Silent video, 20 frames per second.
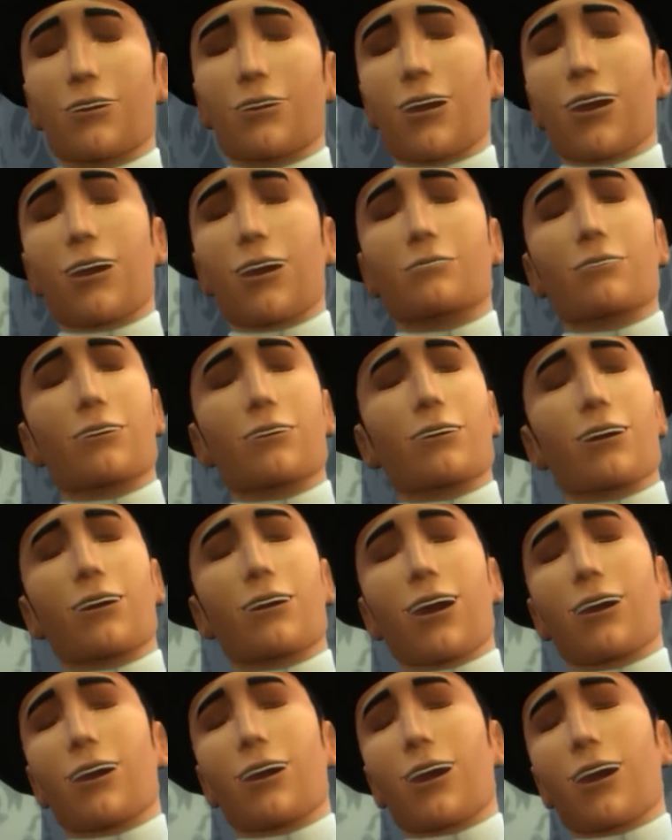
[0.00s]
did not,
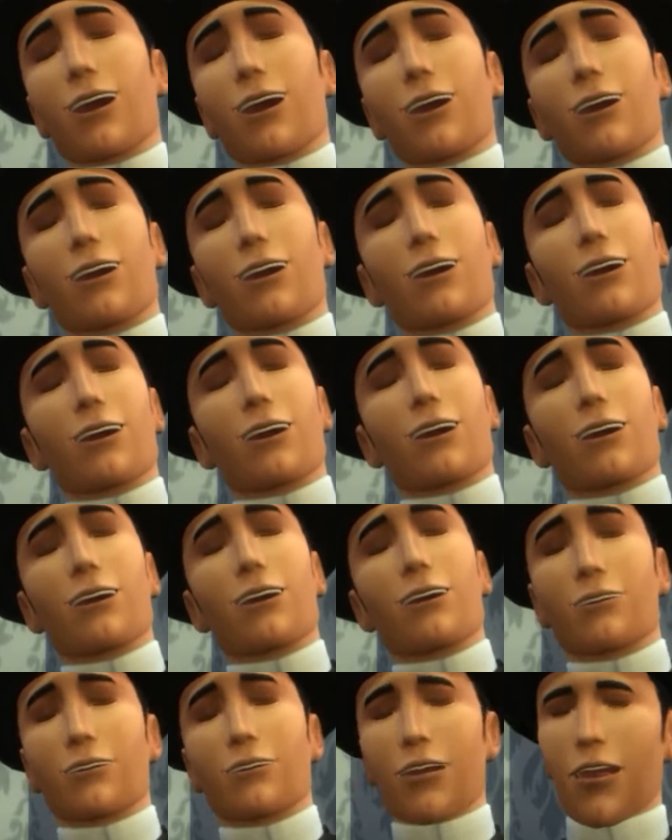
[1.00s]
for a duster
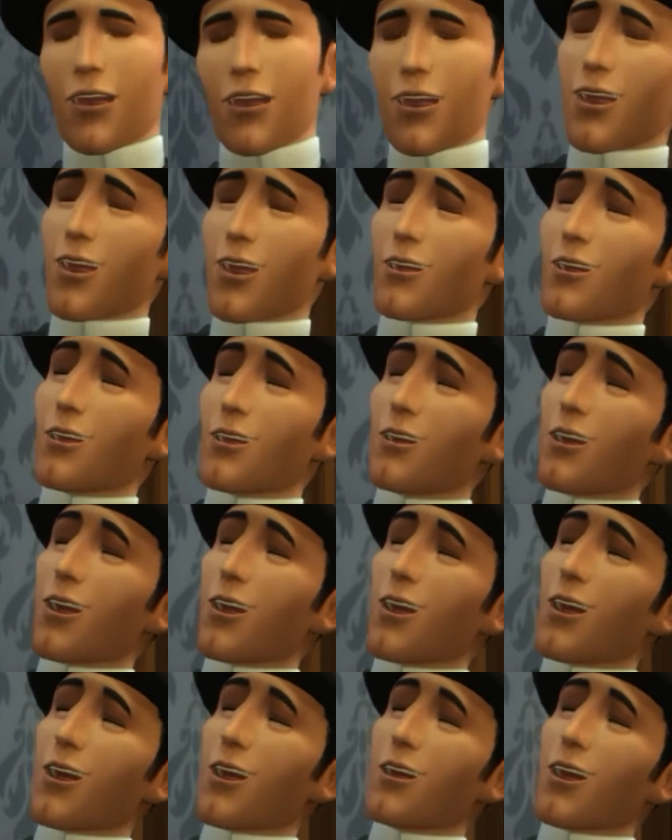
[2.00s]
would have swept
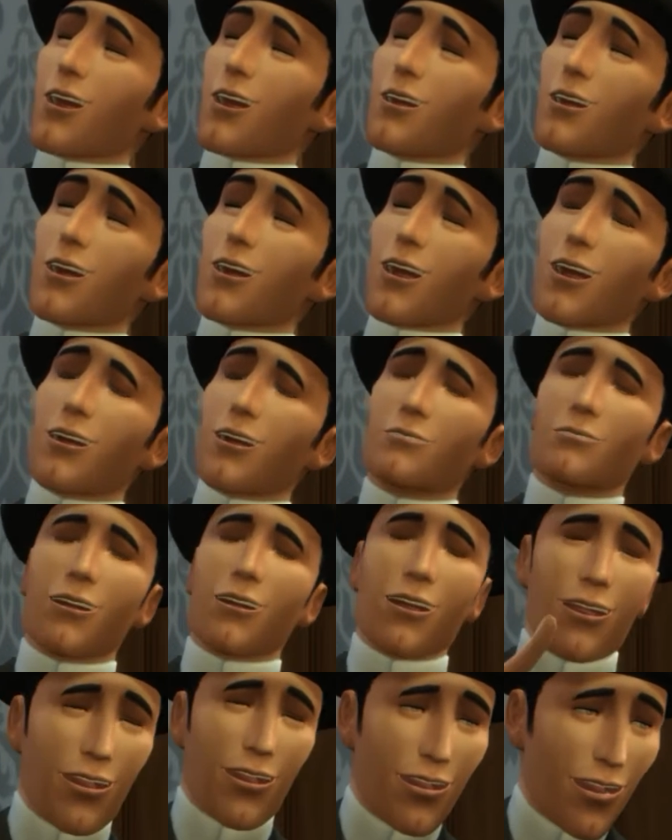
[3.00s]
away these shreds
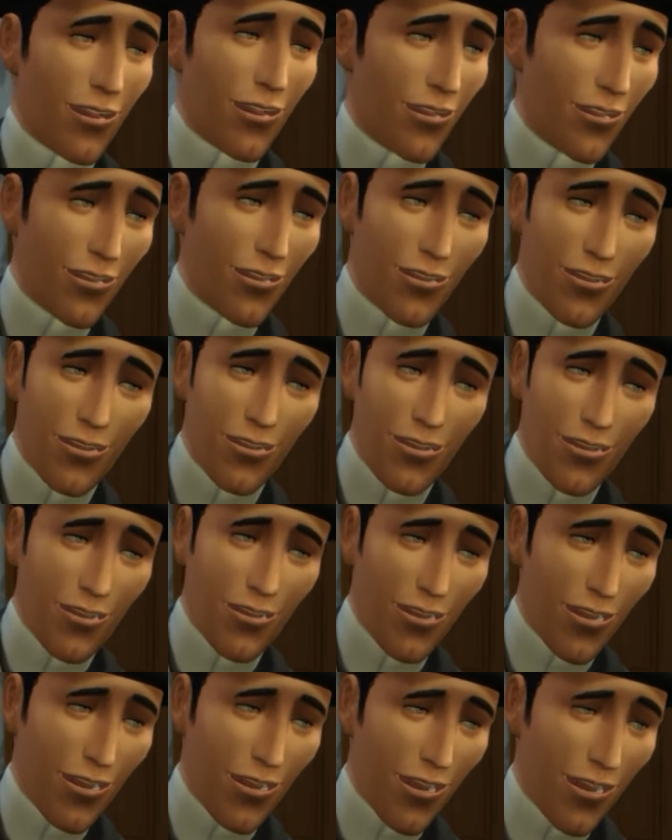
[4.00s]
of varnish.
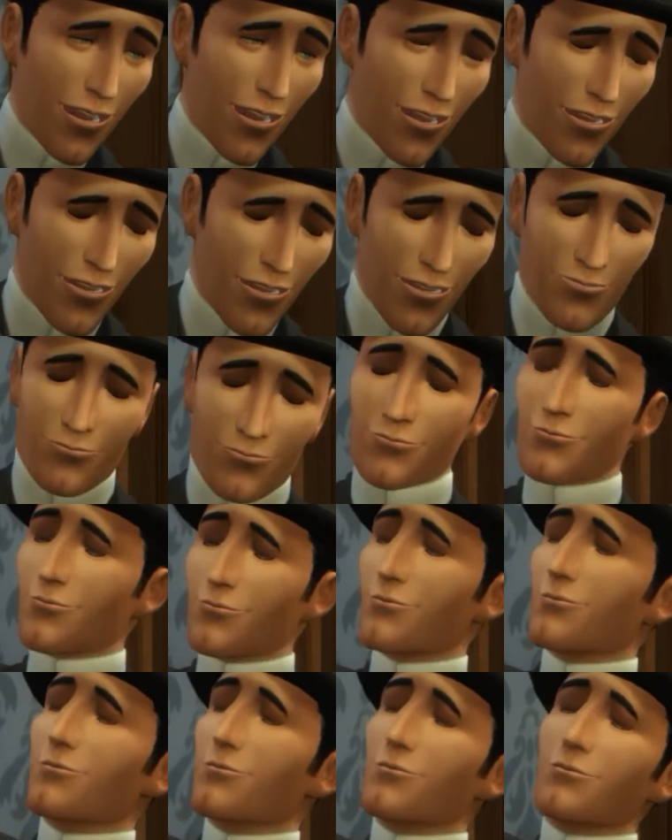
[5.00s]
Who has the
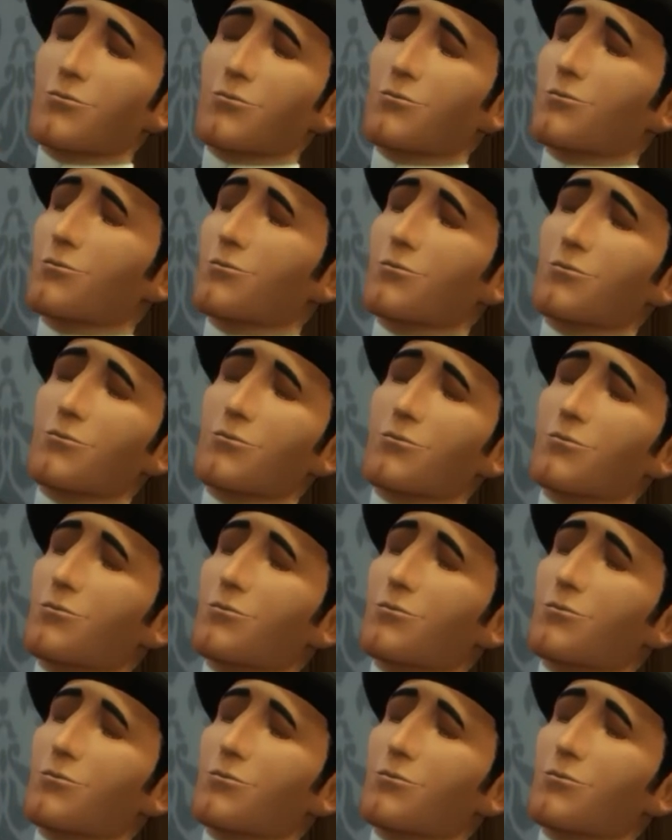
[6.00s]
key of this bureau?